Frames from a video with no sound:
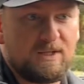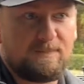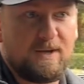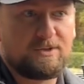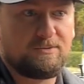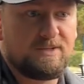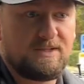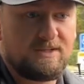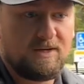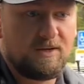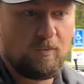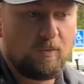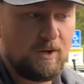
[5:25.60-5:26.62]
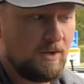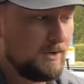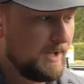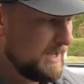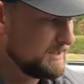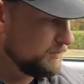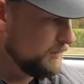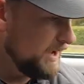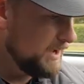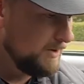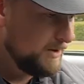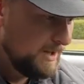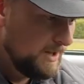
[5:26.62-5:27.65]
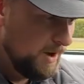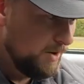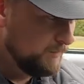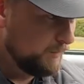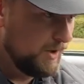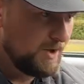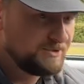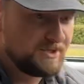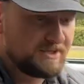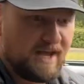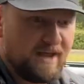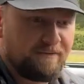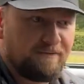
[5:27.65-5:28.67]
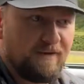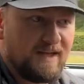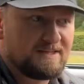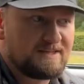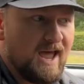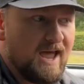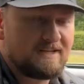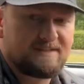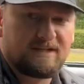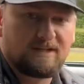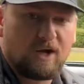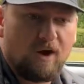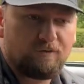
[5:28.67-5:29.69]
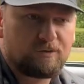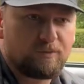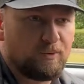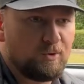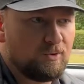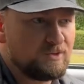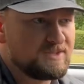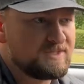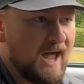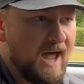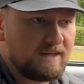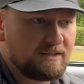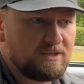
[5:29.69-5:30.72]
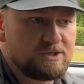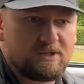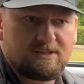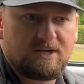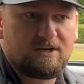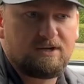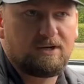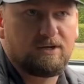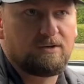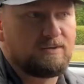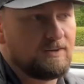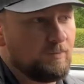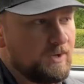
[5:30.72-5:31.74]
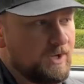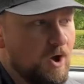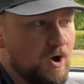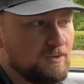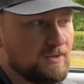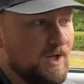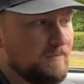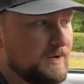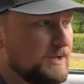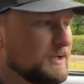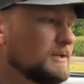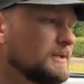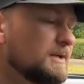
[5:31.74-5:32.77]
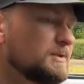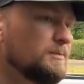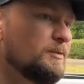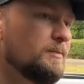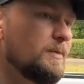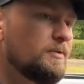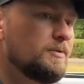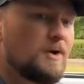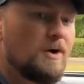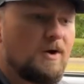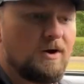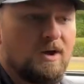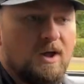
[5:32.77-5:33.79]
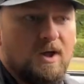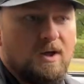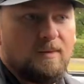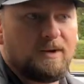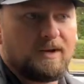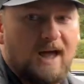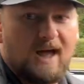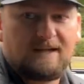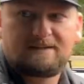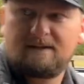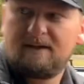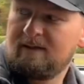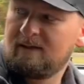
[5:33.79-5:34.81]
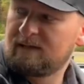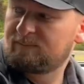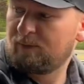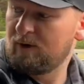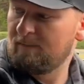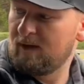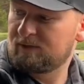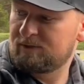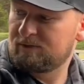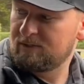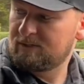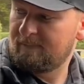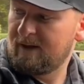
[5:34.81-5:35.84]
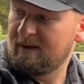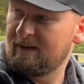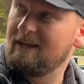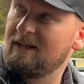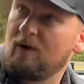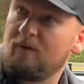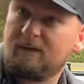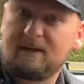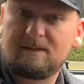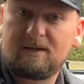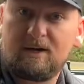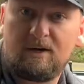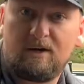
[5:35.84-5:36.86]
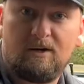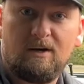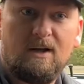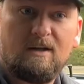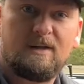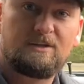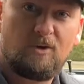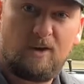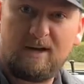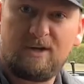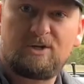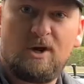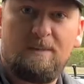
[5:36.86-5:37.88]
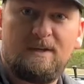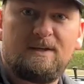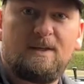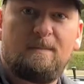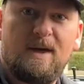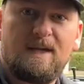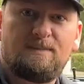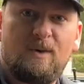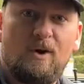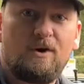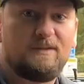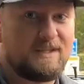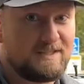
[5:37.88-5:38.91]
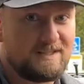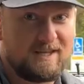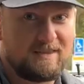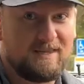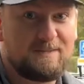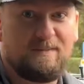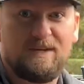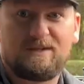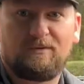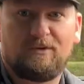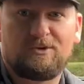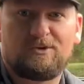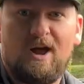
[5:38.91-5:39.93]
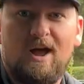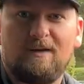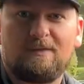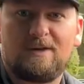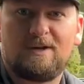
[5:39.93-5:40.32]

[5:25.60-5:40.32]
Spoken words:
specialty steering wheel as well. Overall, just a fantastic, comfortable, stylish interior that we all love here at Collectible Motorcar. But guys, that's pretty much just about it on the interior. Let's go ahead and jump into the best part and let's take this beast for a drive.